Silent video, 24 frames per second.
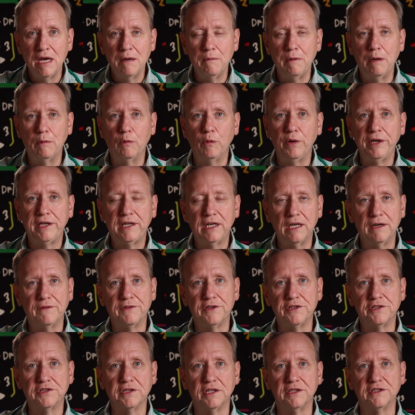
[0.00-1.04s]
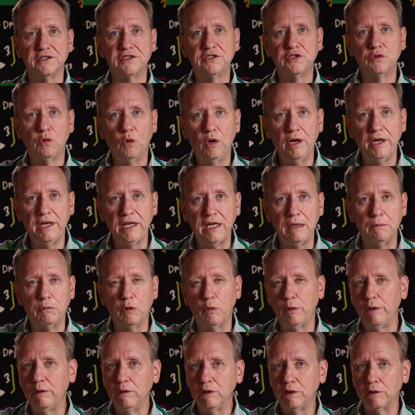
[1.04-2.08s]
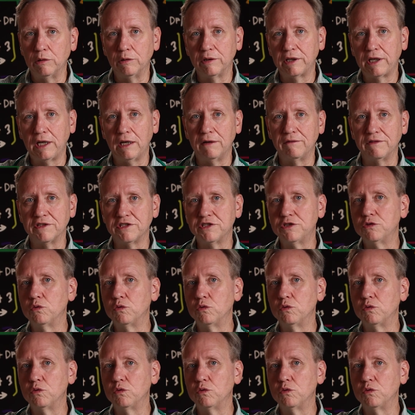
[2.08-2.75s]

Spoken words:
Remember, we care if the shunt's 20, but we really don't care if it's